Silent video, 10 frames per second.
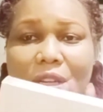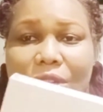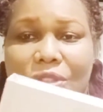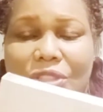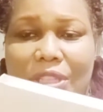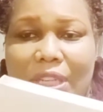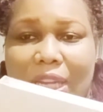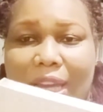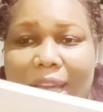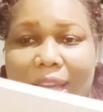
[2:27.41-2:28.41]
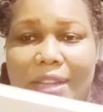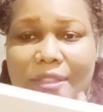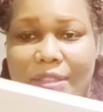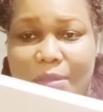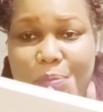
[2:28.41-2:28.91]
cushioning and
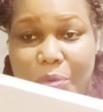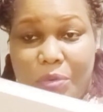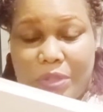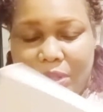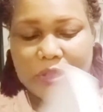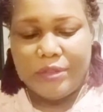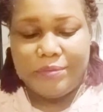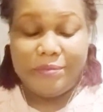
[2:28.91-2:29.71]
support.